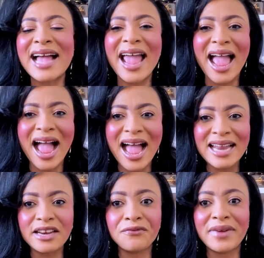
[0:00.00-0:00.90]
I
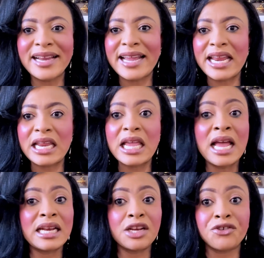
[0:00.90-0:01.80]
hardly find any
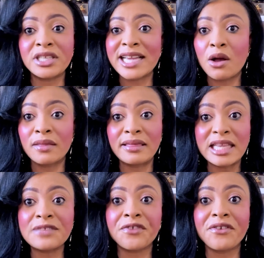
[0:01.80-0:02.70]
literature on
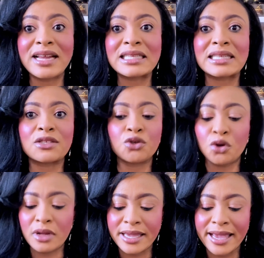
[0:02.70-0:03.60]
these fragrances. You
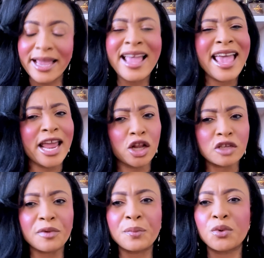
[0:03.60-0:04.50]
don't hear a lot
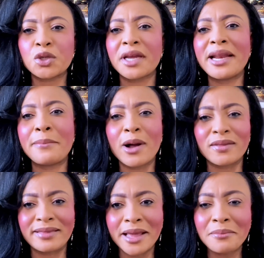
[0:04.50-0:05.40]
of people talking
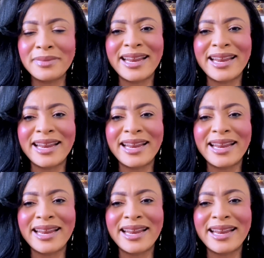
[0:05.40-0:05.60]
about them.